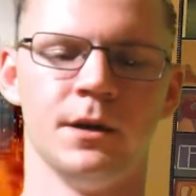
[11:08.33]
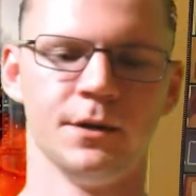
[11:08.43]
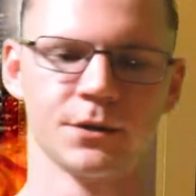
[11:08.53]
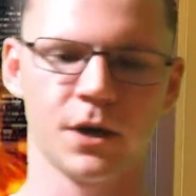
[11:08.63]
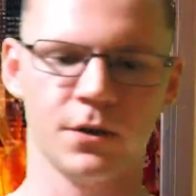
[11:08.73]

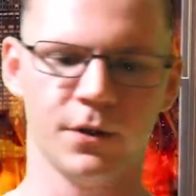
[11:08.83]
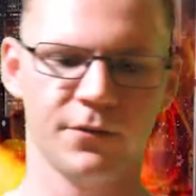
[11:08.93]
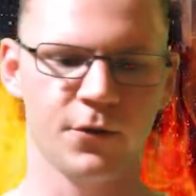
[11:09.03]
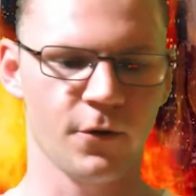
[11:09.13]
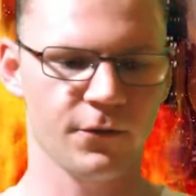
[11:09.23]
So
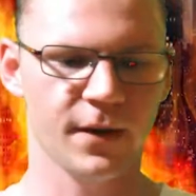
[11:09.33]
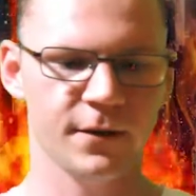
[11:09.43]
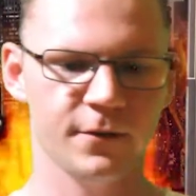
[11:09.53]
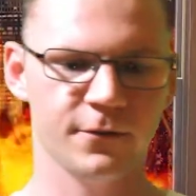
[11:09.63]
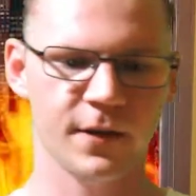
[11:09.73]
if you're a
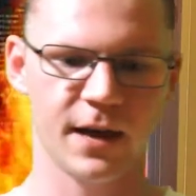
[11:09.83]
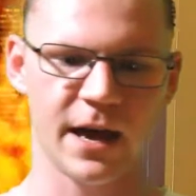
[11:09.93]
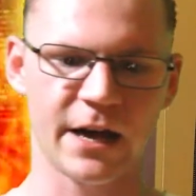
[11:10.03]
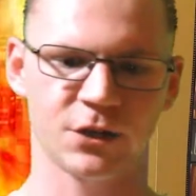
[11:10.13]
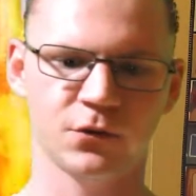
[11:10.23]
fan of
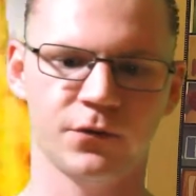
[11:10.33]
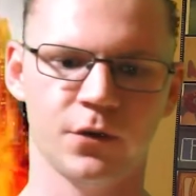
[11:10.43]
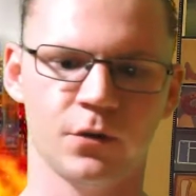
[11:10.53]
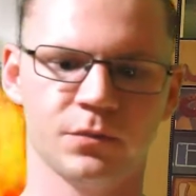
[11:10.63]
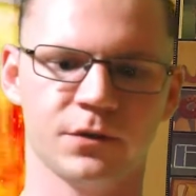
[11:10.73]
action
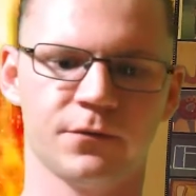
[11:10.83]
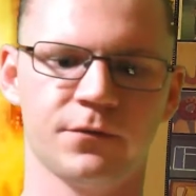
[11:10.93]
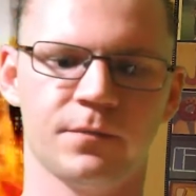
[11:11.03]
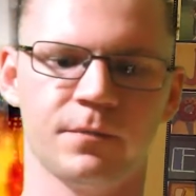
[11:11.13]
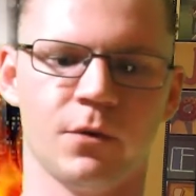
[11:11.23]
films, if
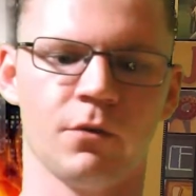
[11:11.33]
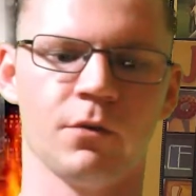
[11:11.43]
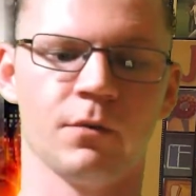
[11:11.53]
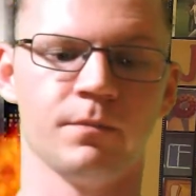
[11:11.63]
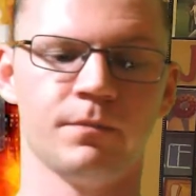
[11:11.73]

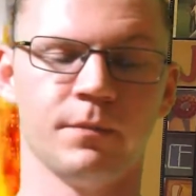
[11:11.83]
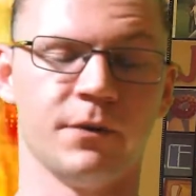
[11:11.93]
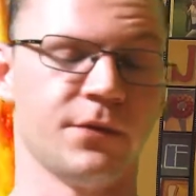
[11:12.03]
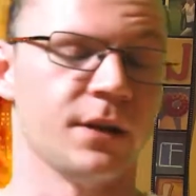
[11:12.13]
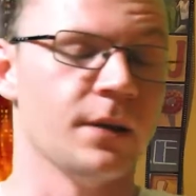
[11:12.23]

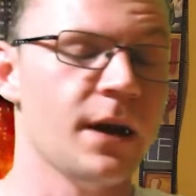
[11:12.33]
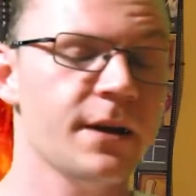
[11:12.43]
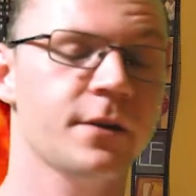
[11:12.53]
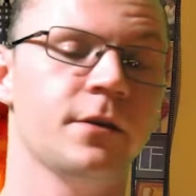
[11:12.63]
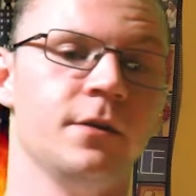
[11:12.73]
you
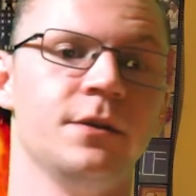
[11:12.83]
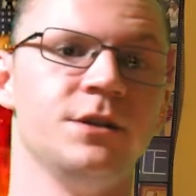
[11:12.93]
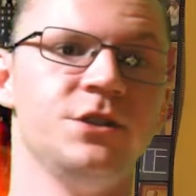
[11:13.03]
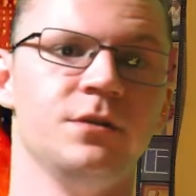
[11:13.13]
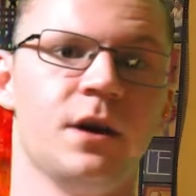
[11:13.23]
like
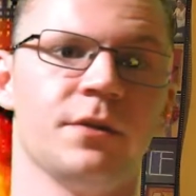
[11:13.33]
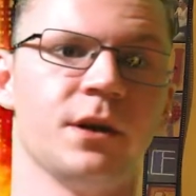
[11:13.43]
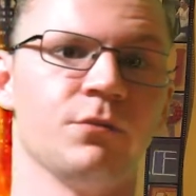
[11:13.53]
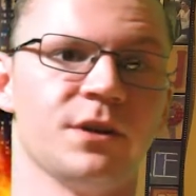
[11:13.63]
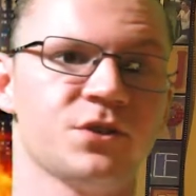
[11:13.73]
the
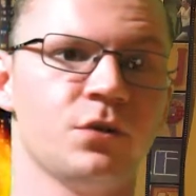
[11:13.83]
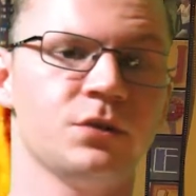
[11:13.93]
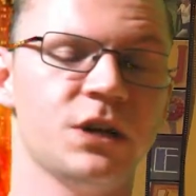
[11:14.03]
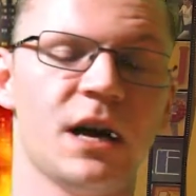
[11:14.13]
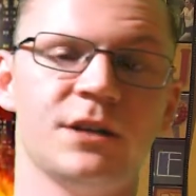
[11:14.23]
original
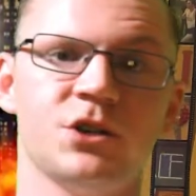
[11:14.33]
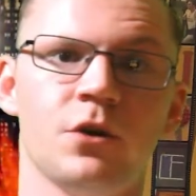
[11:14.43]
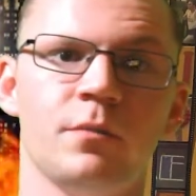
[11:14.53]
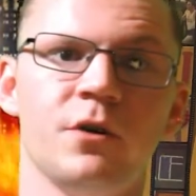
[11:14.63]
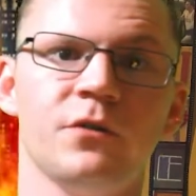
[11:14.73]
G.I. Joe
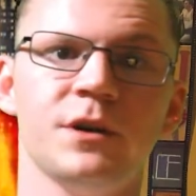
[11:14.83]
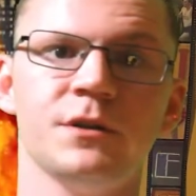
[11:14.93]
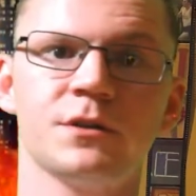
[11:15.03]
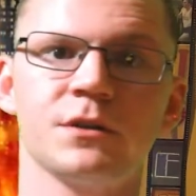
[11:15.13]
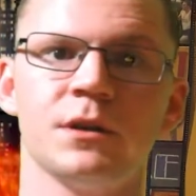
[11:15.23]

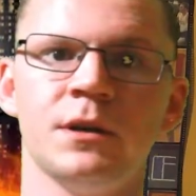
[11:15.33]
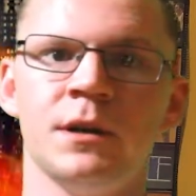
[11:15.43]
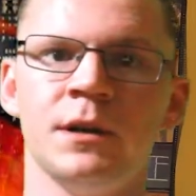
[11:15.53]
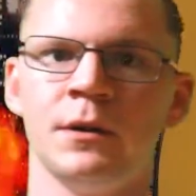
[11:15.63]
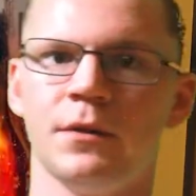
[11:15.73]
movies,
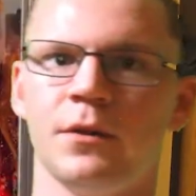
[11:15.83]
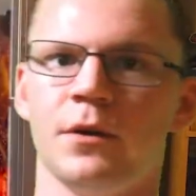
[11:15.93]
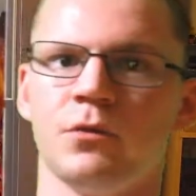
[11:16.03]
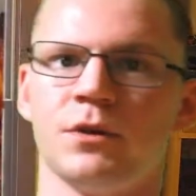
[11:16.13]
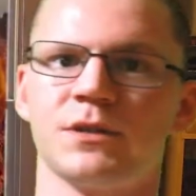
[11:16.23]

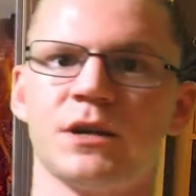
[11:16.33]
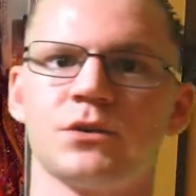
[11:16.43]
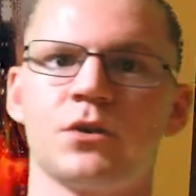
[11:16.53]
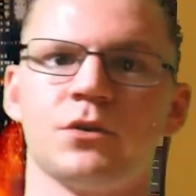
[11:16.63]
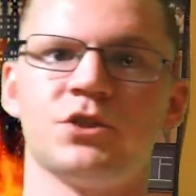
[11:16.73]
the ones that
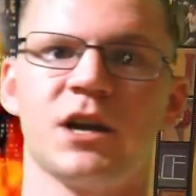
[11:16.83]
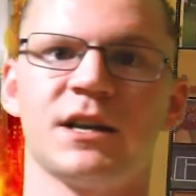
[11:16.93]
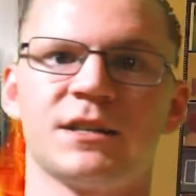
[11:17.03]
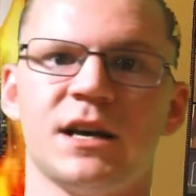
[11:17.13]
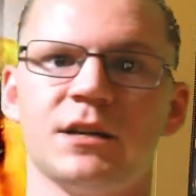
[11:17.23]
starred
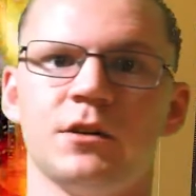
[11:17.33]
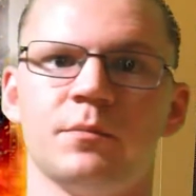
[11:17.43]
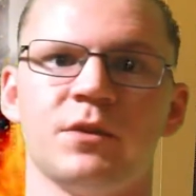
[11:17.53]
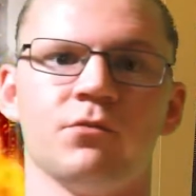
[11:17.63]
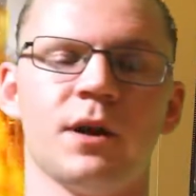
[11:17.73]
Channing Tatum
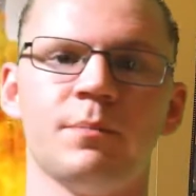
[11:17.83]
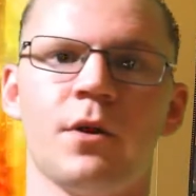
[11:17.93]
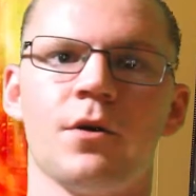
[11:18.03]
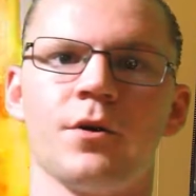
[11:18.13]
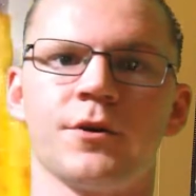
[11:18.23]
and Ray
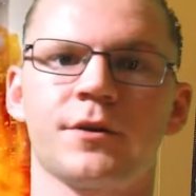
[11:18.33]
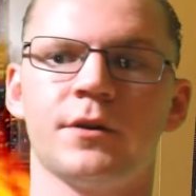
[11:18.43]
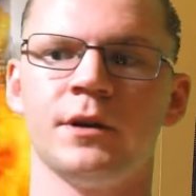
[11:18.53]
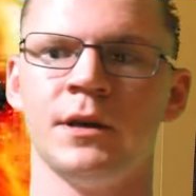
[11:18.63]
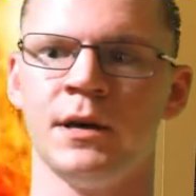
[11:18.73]
Park,
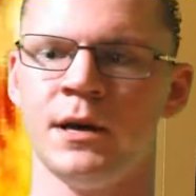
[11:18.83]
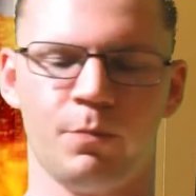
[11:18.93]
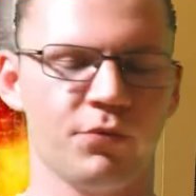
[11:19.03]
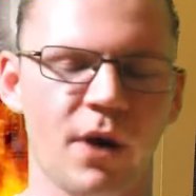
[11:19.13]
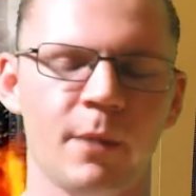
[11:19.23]
you'll
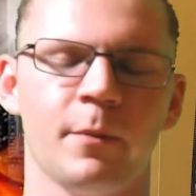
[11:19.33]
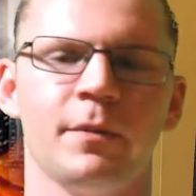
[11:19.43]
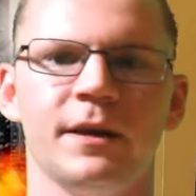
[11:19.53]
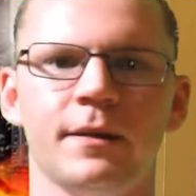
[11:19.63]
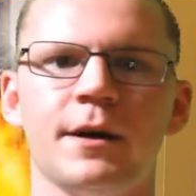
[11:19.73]

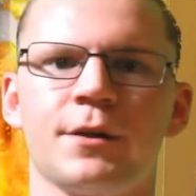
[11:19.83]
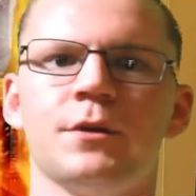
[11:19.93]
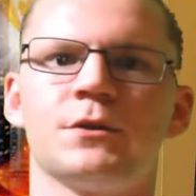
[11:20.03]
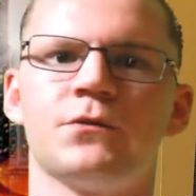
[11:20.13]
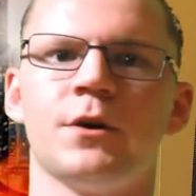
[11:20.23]
probably like
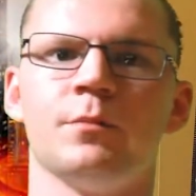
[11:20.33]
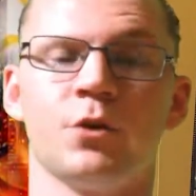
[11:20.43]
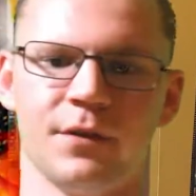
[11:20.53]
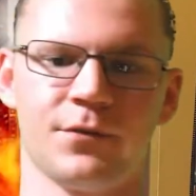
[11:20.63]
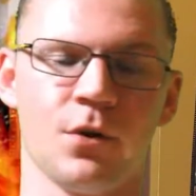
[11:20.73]
this film.
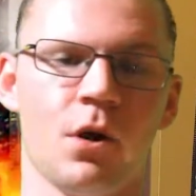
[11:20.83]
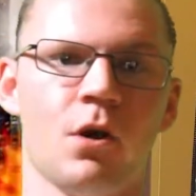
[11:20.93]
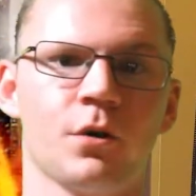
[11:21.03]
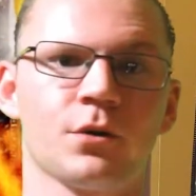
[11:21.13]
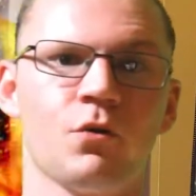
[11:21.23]
If you're a
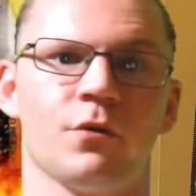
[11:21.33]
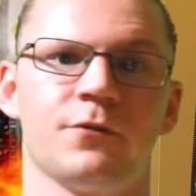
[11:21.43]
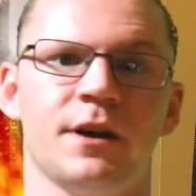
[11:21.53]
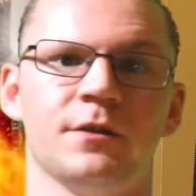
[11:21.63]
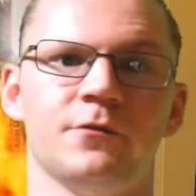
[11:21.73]
hardcore
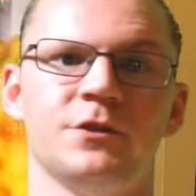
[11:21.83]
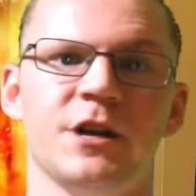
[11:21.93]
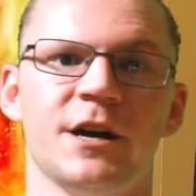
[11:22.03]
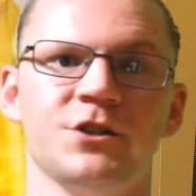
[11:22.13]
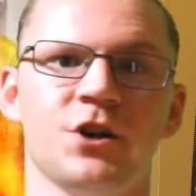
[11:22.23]
fan of
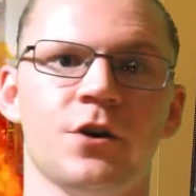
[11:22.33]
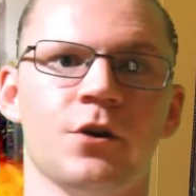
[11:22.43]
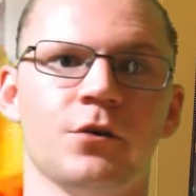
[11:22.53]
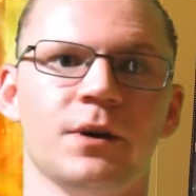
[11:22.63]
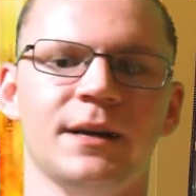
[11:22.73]
G.I.
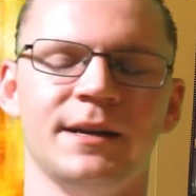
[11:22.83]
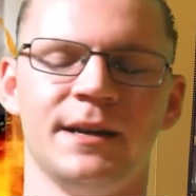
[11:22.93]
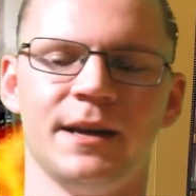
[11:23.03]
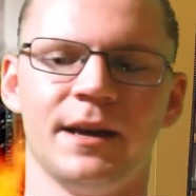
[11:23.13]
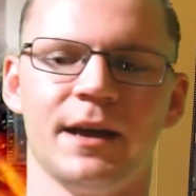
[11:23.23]
Joe
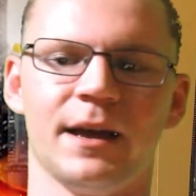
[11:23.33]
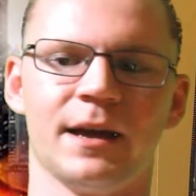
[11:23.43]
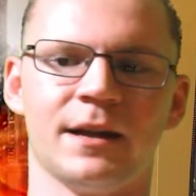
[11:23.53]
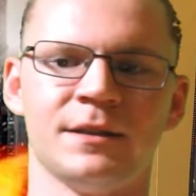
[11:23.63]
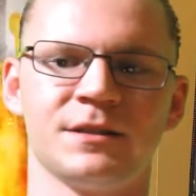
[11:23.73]

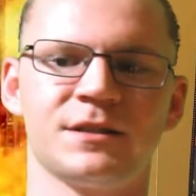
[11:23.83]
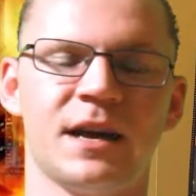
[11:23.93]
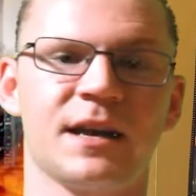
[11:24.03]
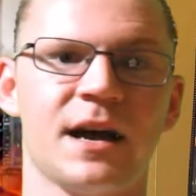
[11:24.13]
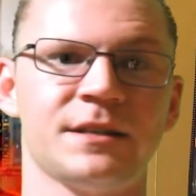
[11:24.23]
and
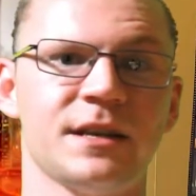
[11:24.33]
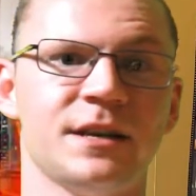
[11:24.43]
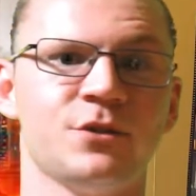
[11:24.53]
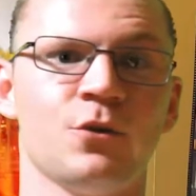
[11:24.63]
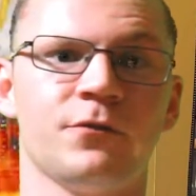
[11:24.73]
Snake Eyes
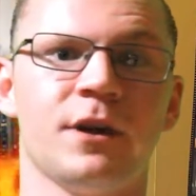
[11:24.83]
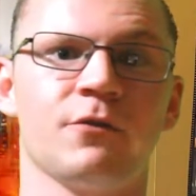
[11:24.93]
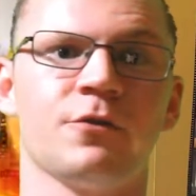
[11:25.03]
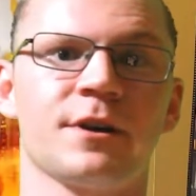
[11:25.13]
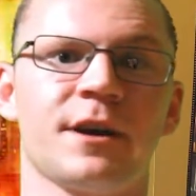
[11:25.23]
is your
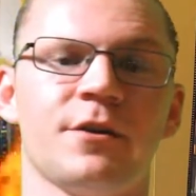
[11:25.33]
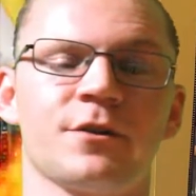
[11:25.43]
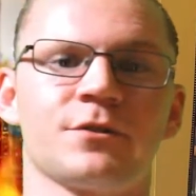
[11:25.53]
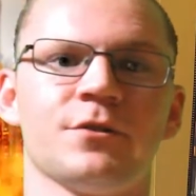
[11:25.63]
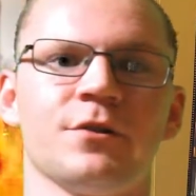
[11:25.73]
favorite
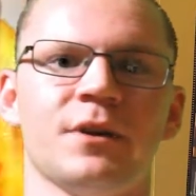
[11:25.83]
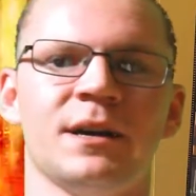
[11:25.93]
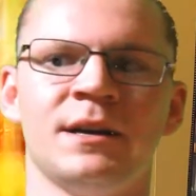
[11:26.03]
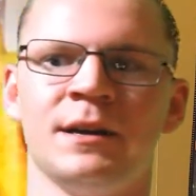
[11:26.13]
character,